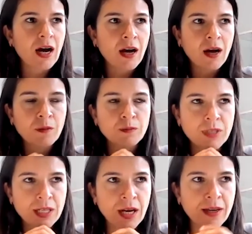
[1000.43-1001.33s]
Um,
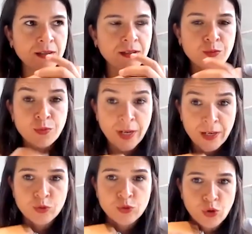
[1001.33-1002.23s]
then I got a
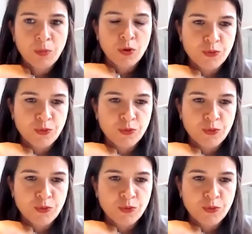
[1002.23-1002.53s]
really good job